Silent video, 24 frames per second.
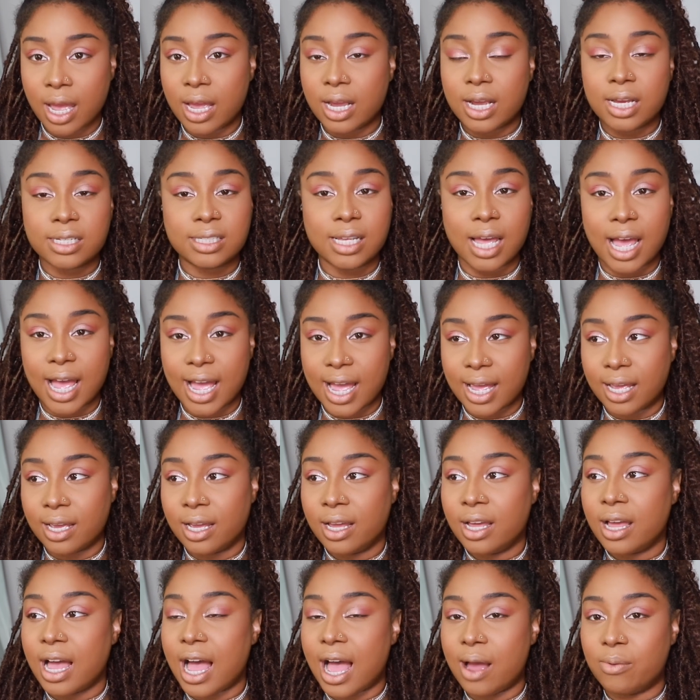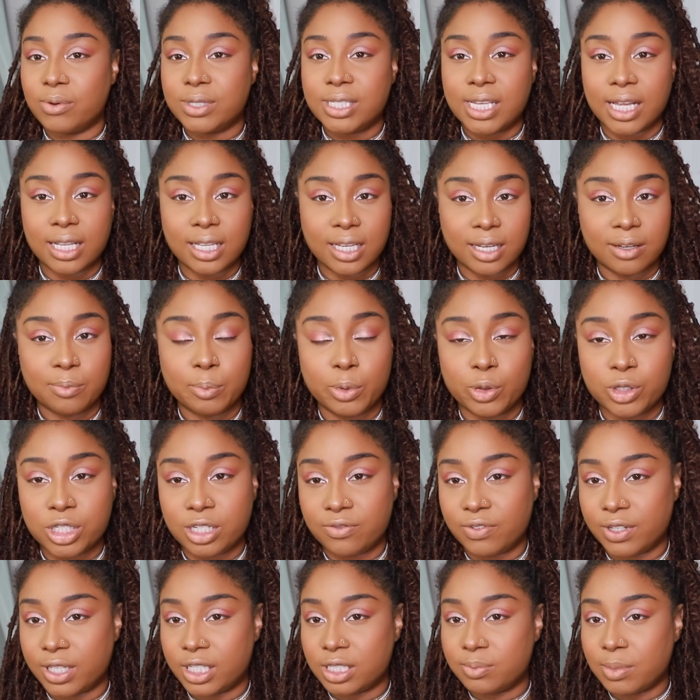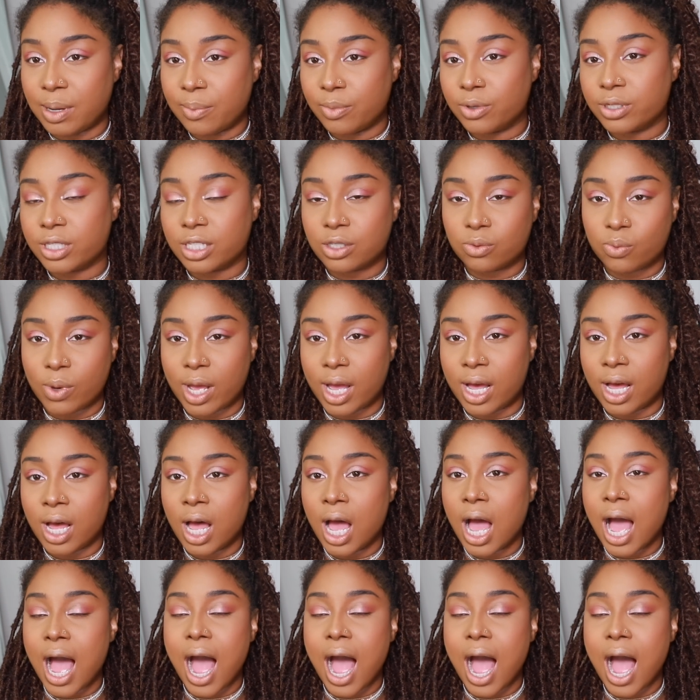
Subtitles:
Because I was telling Bougie Village members as well,